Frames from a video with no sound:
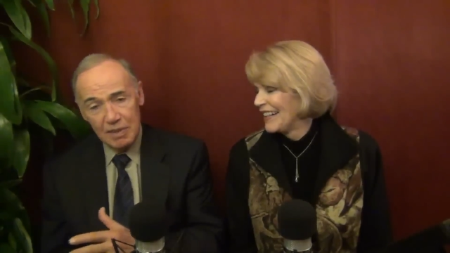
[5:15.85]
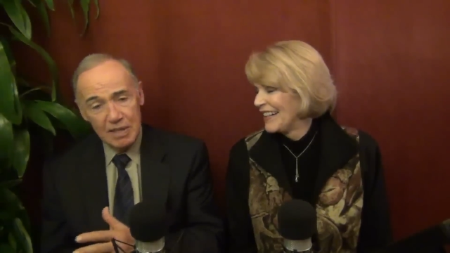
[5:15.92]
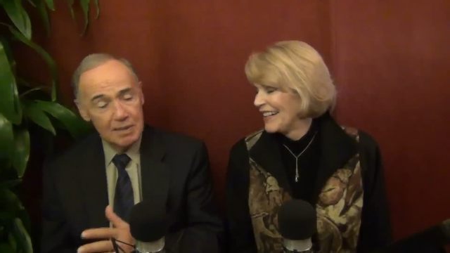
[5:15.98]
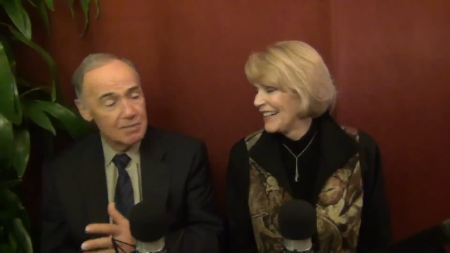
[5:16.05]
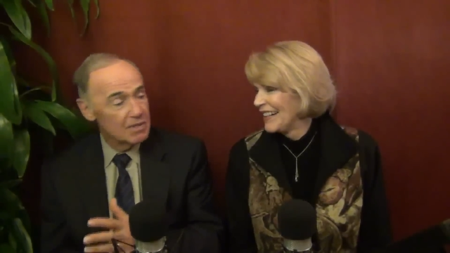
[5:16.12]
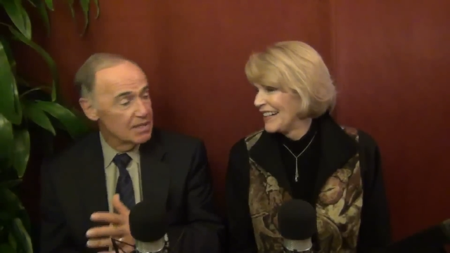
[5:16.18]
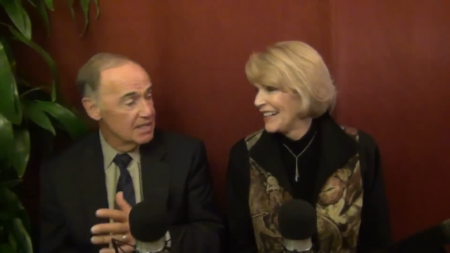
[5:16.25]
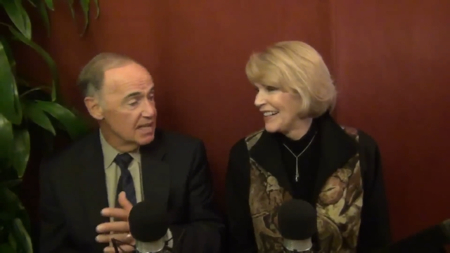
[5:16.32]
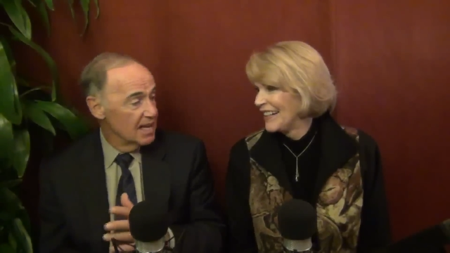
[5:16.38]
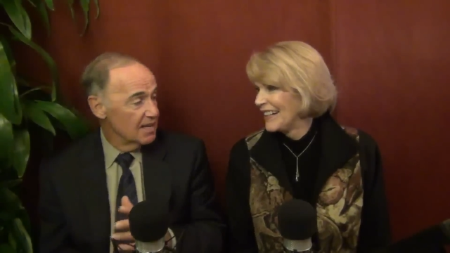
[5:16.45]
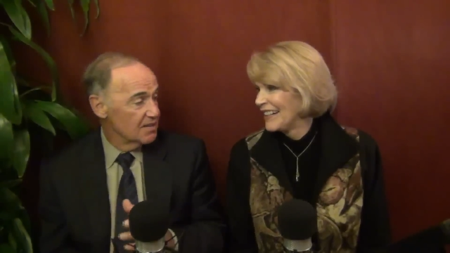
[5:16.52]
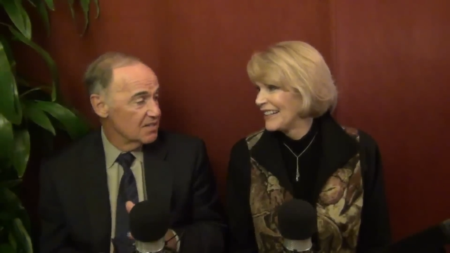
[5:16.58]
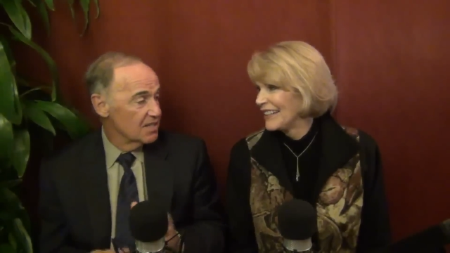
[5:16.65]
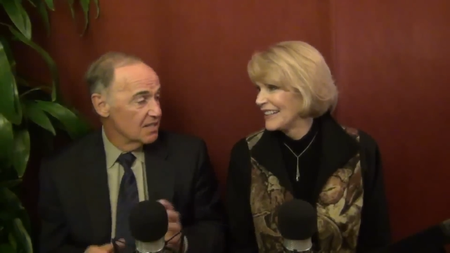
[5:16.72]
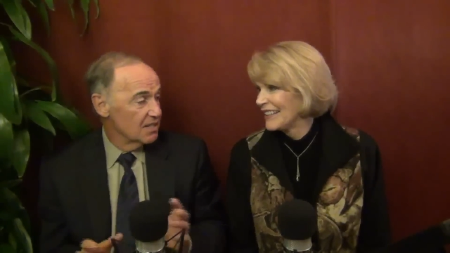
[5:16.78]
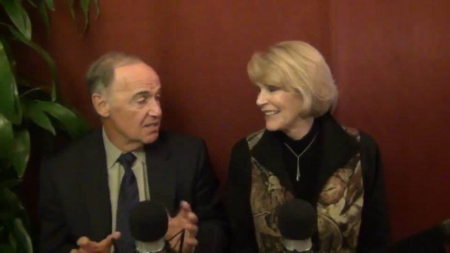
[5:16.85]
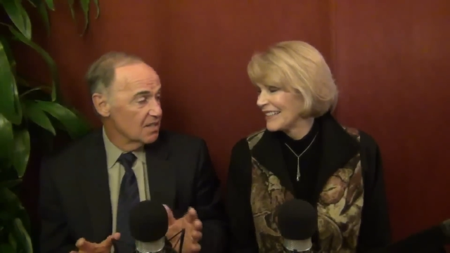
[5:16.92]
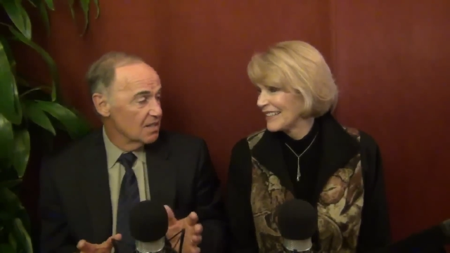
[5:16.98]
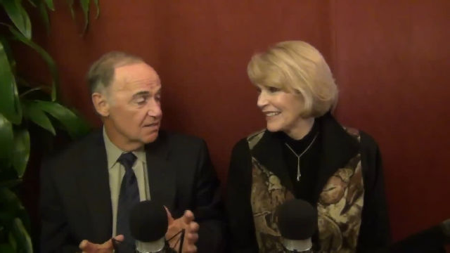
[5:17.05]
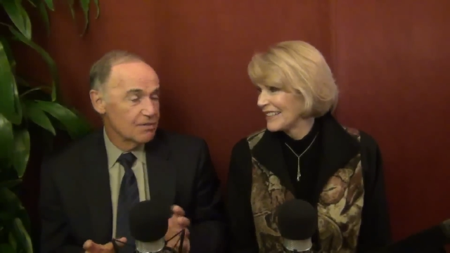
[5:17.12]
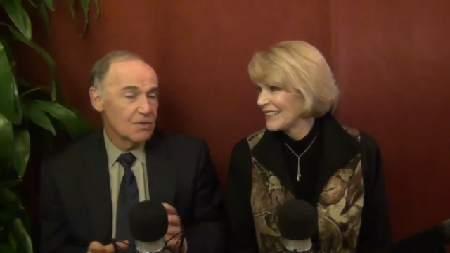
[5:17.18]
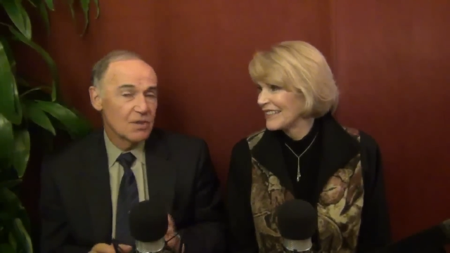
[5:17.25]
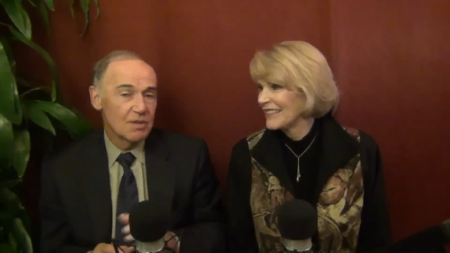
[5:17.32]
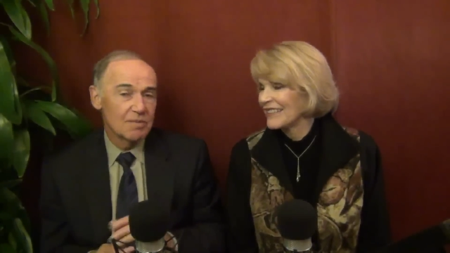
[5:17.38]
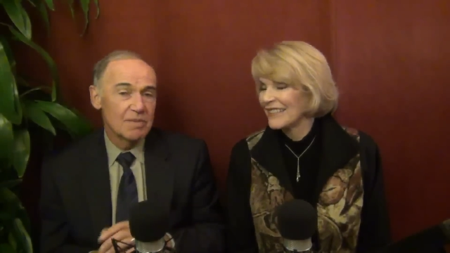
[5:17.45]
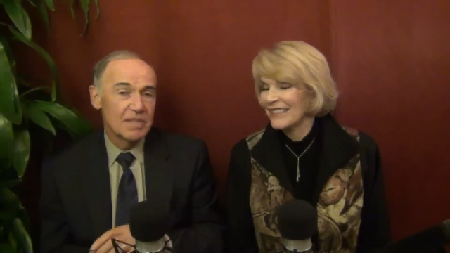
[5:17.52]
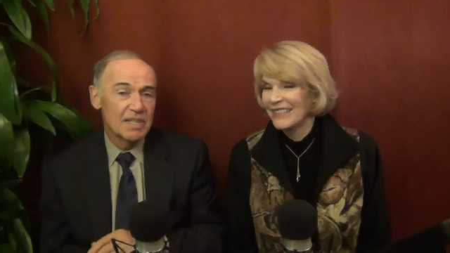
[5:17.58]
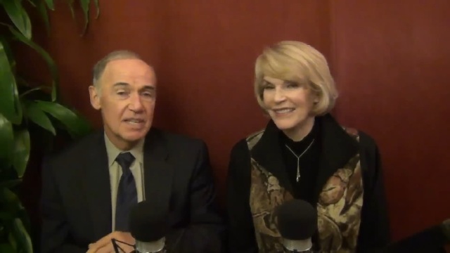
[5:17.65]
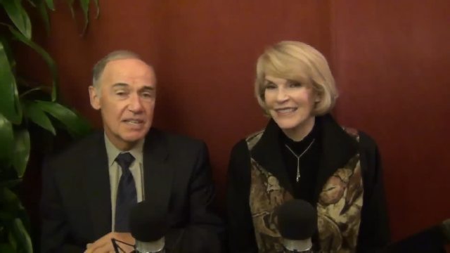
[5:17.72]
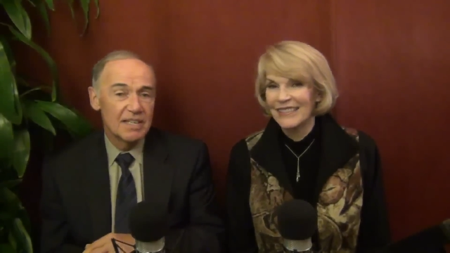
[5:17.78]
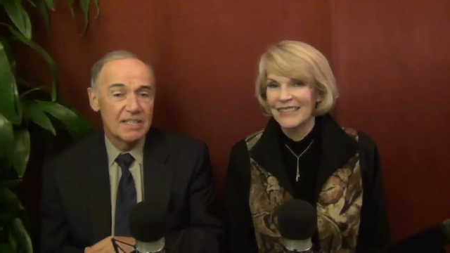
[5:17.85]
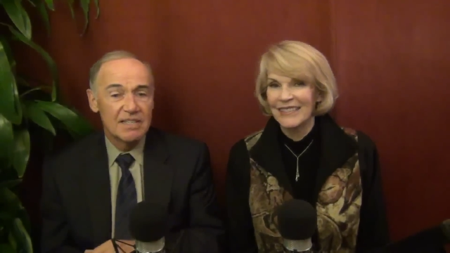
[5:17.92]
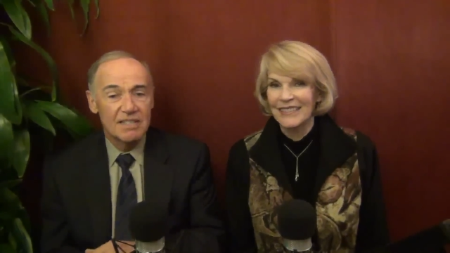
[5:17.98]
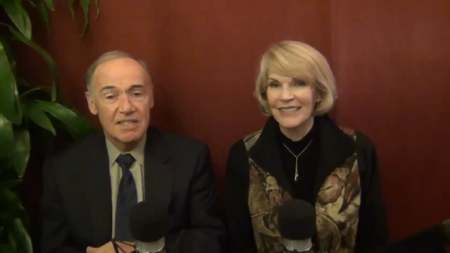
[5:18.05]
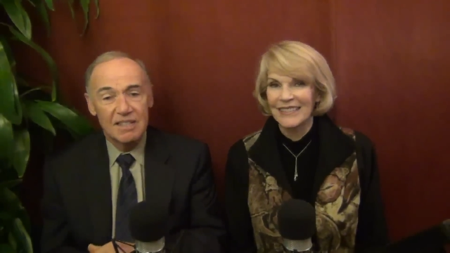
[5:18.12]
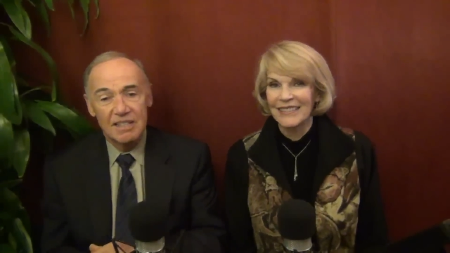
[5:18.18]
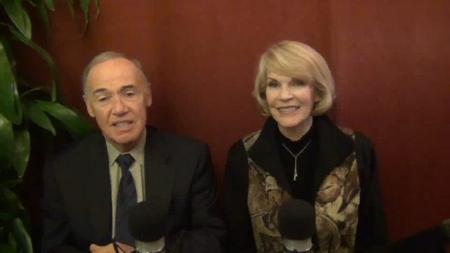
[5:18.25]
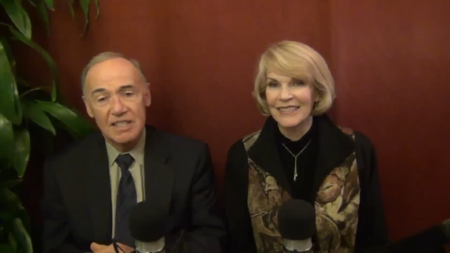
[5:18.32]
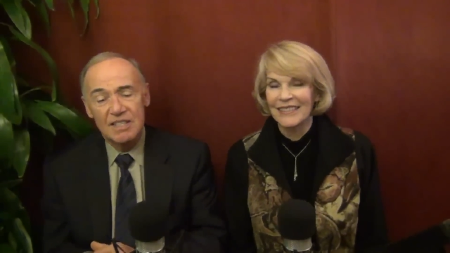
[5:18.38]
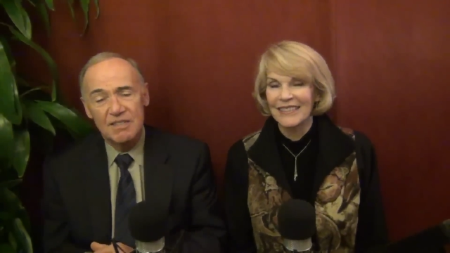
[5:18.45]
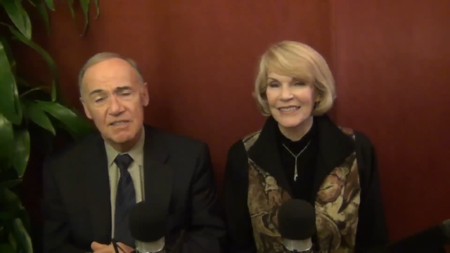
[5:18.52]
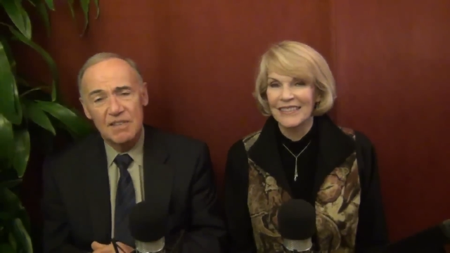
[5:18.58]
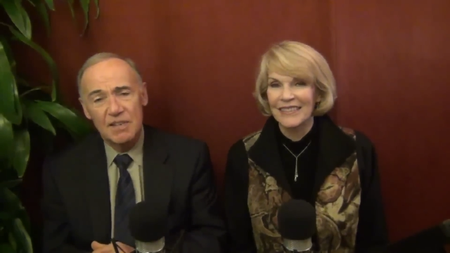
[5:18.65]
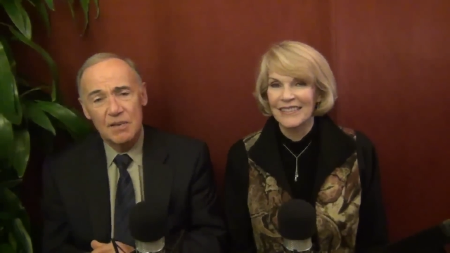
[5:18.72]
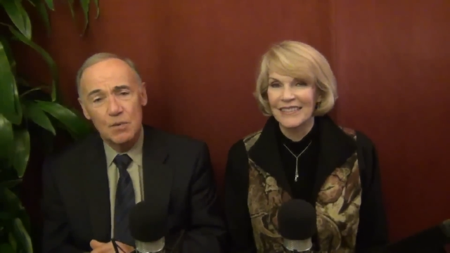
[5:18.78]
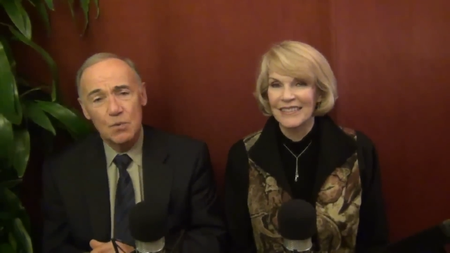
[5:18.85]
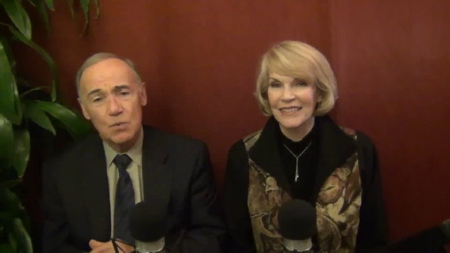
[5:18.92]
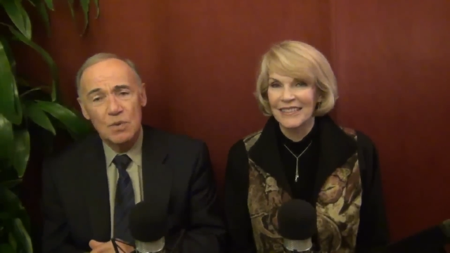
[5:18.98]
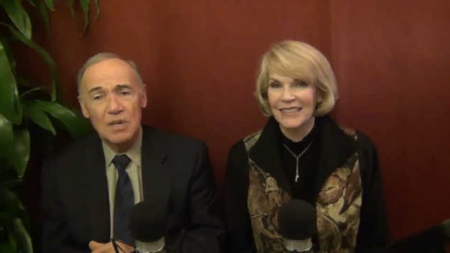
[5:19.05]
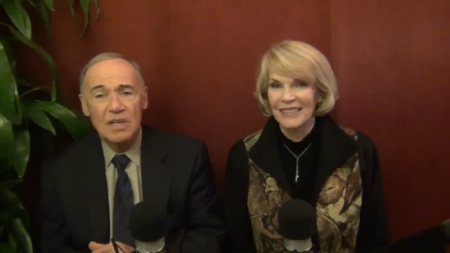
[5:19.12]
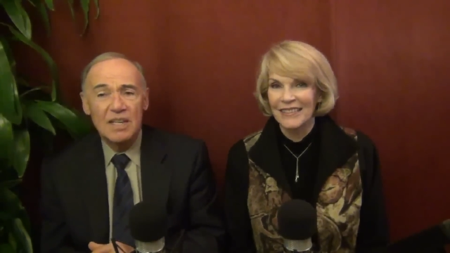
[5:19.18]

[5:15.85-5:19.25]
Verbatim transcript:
Speaker 1: becomes a dance and an art form, and it's uh, it's a very